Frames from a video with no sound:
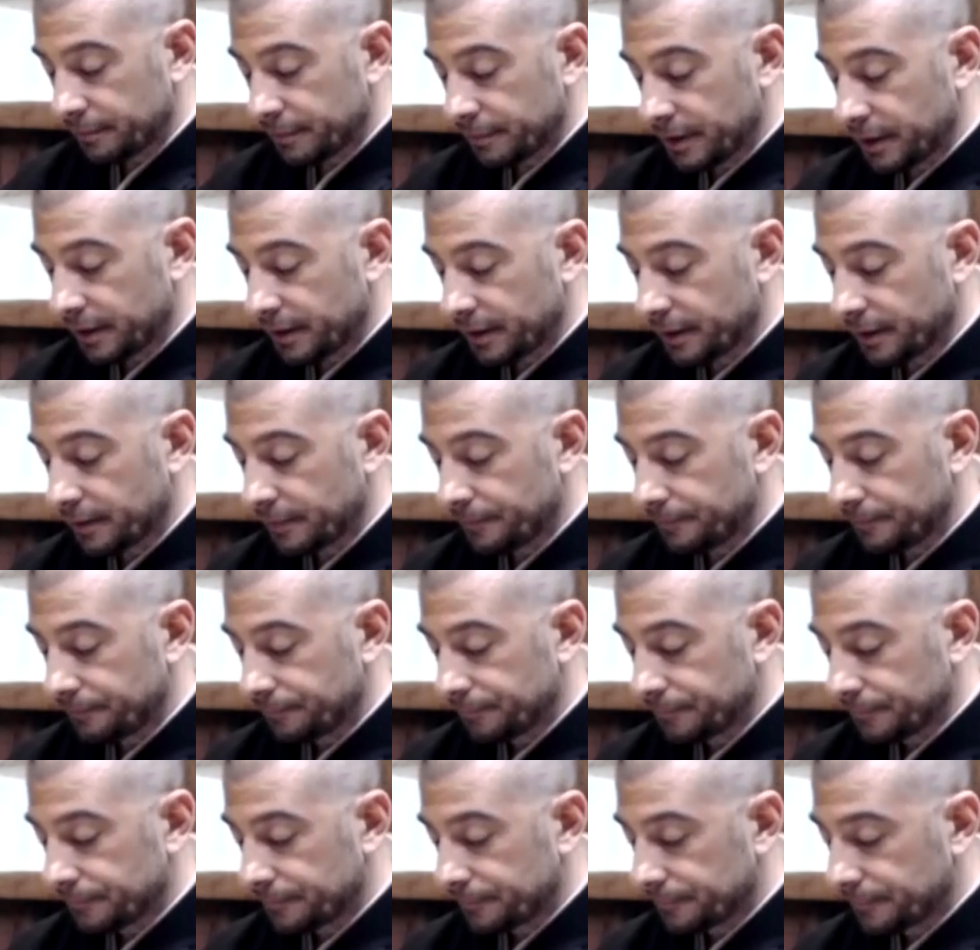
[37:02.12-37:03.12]
and mind,
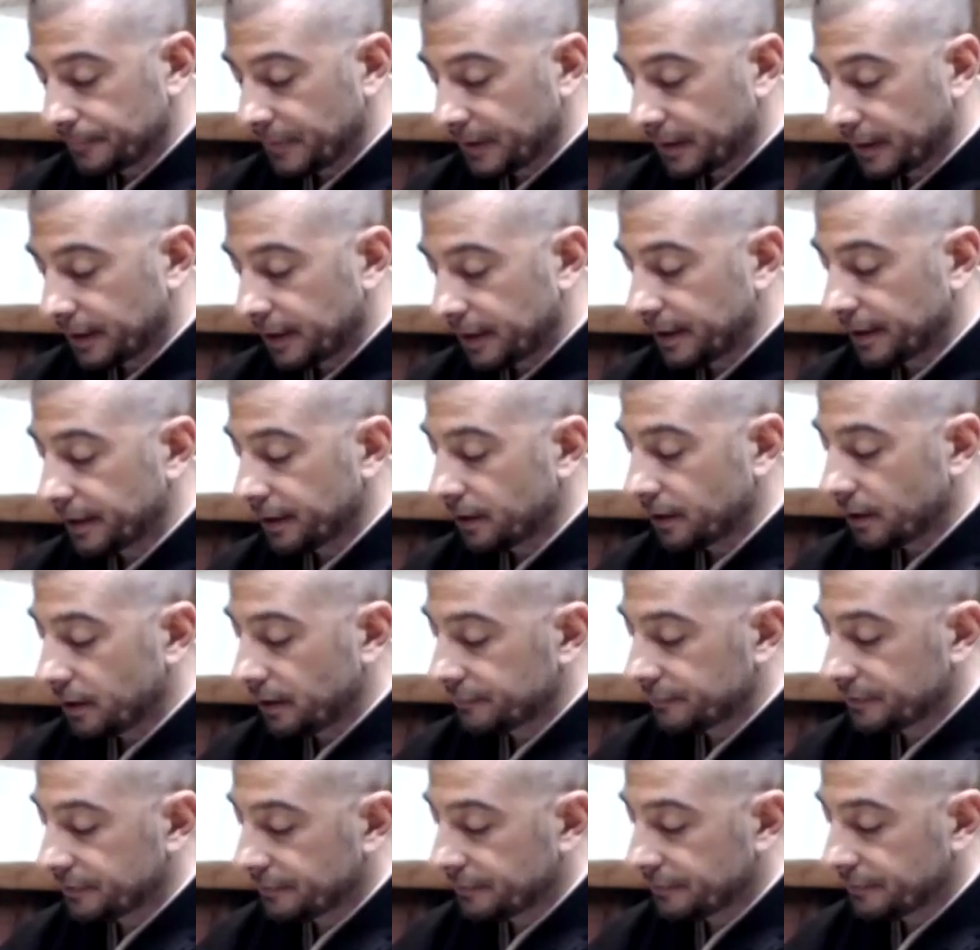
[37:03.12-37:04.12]
cutting
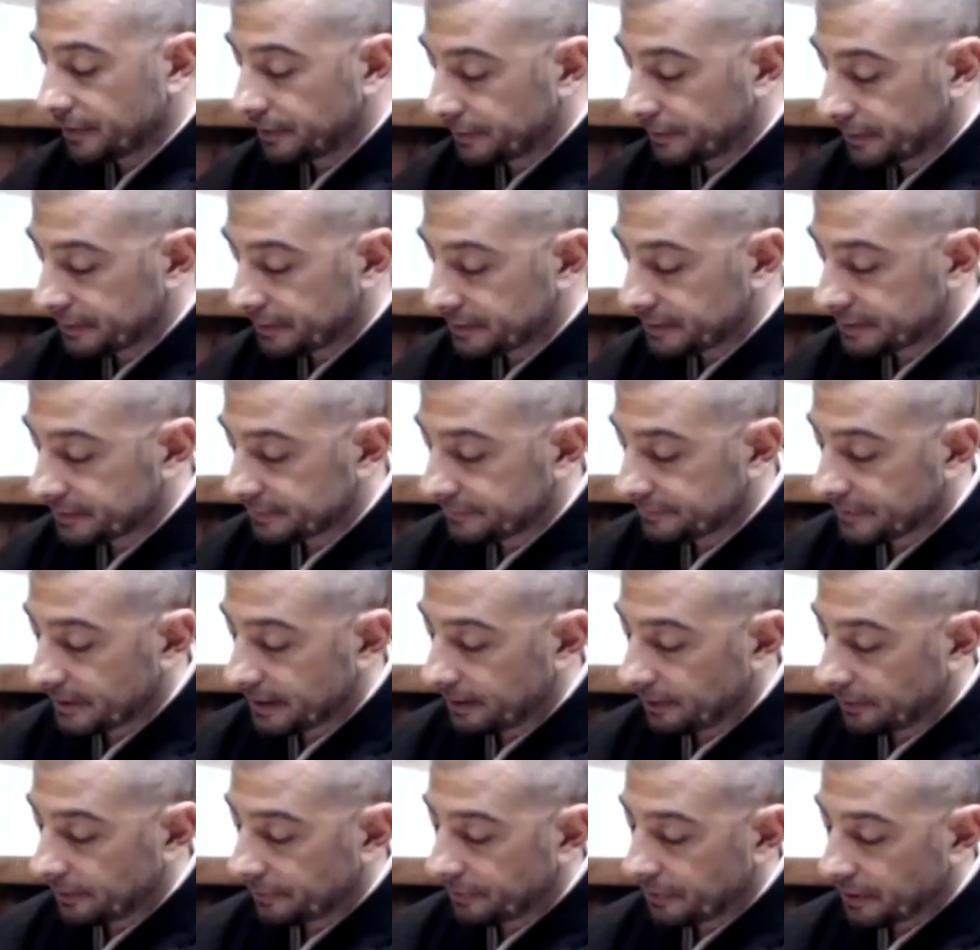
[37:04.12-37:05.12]
off the various
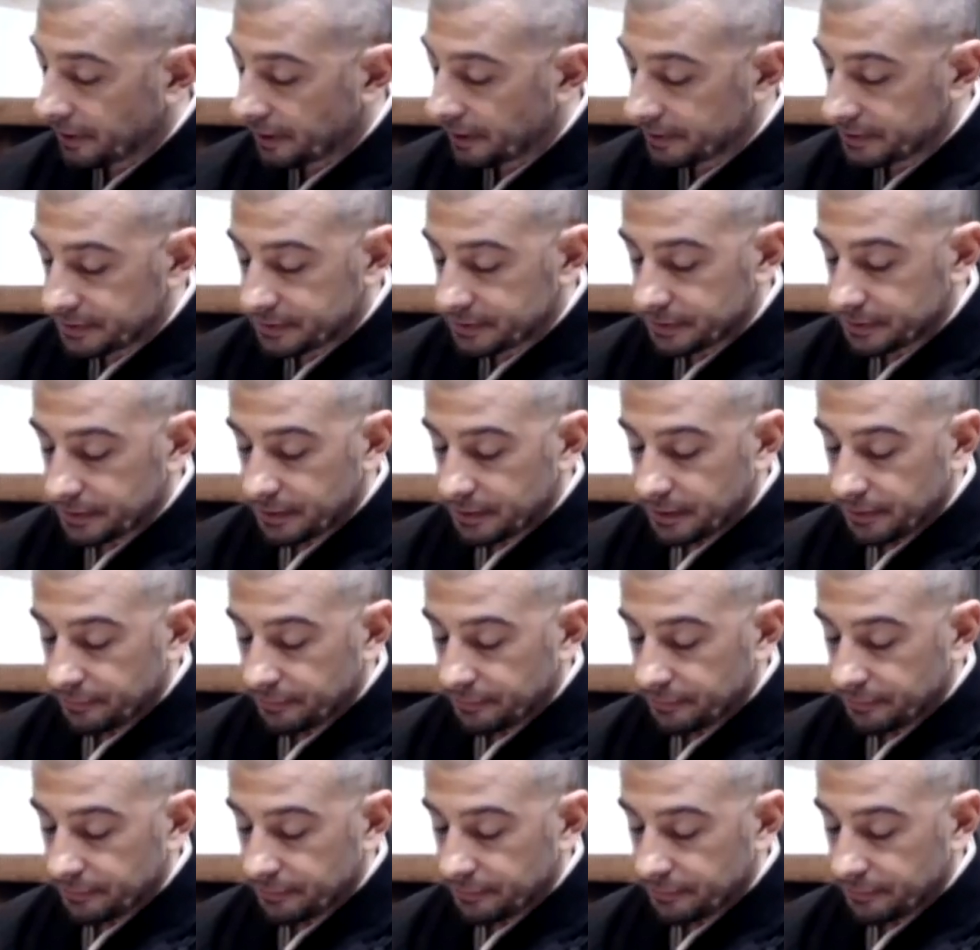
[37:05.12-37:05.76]
defiled thoughts